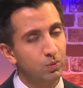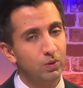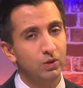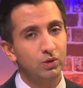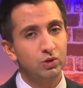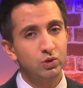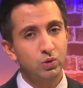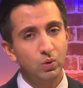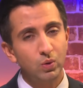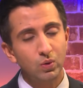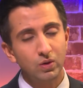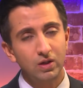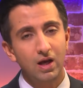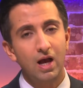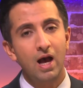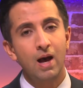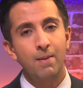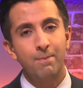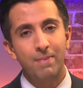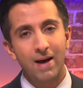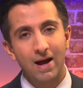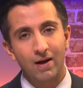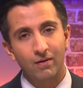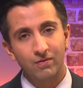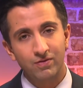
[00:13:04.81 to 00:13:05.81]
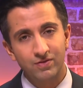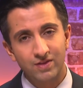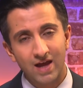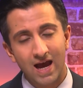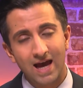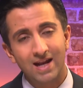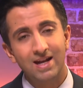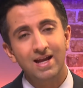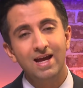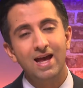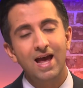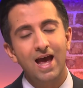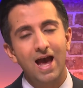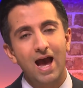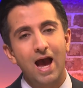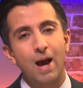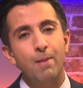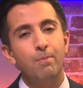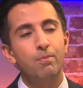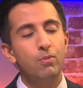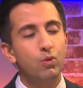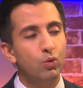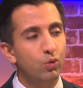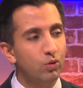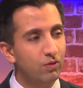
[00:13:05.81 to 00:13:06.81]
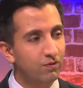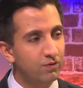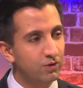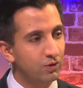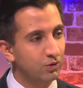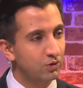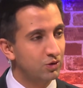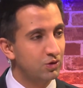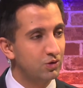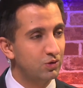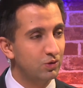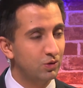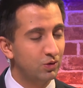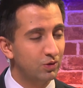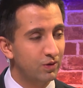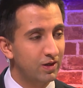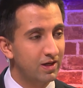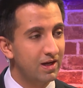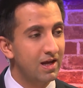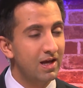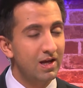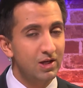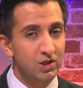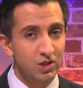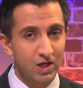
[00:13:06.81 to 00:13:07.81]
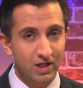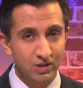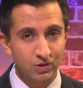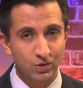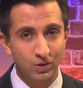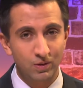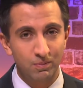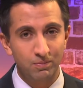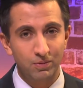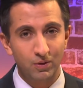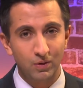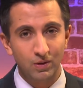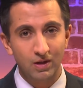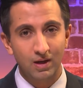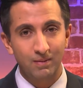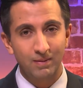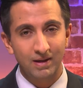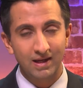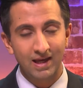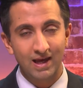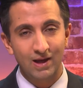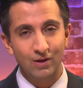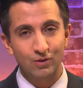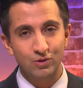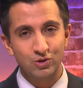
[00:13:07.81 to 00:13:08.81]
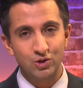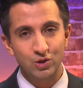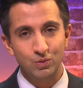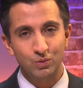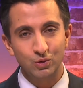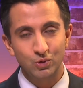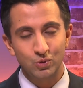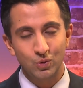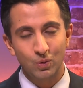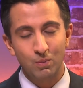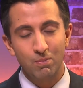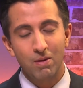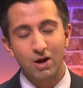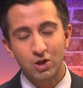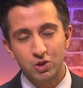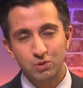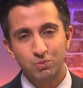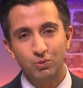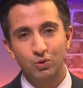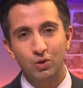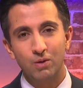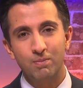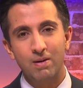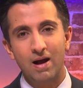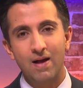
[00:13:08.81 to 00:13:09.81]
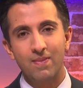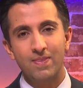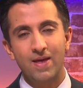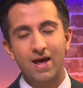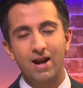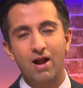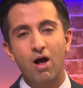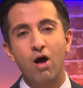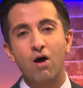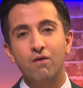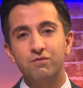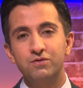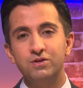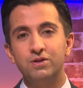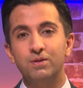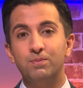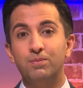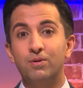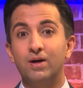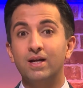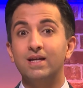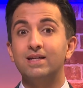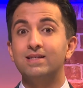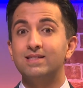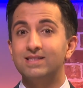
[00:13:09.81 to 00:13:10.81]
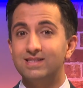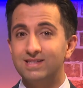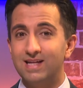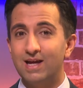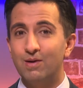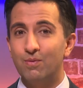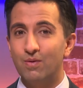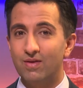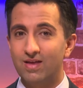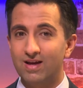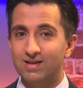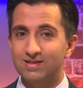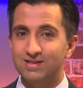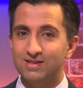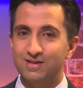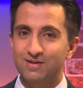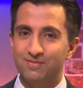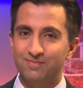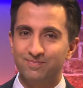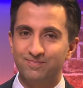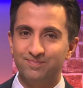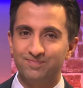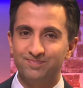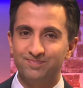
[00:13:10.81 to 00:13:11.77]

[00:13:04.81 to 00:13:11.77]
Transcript: We'll talk about that and more of your story. Jag's got a book coming out too. We'll talk much more about that after the break. Stay with us.